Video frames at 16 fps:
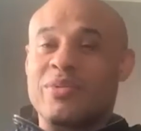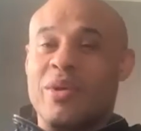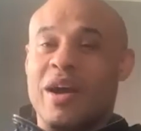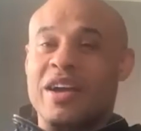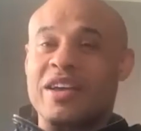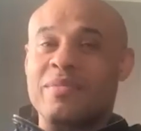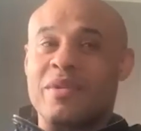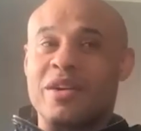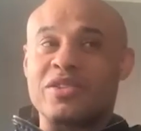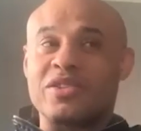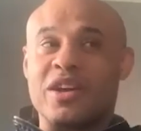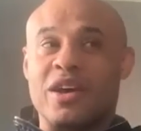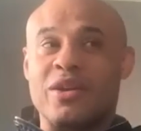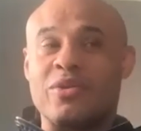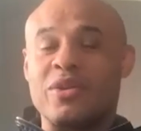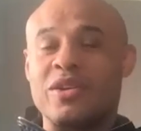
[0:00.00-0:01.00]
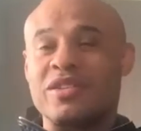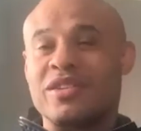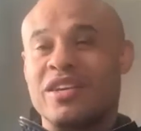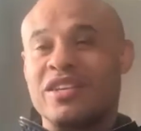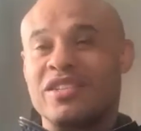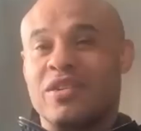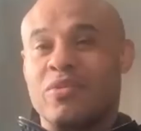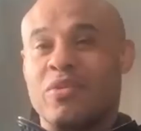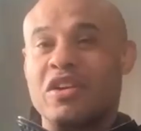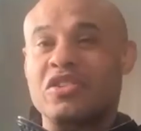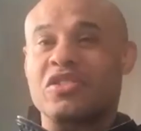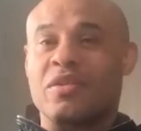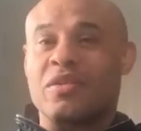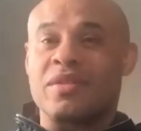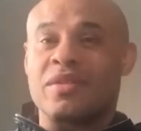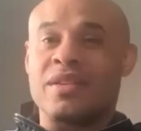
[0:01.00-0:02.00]
Rocky Marciano. He's the
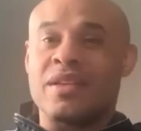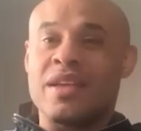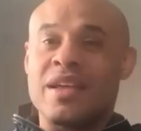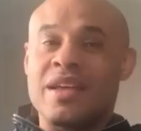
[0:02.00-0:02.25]
Russian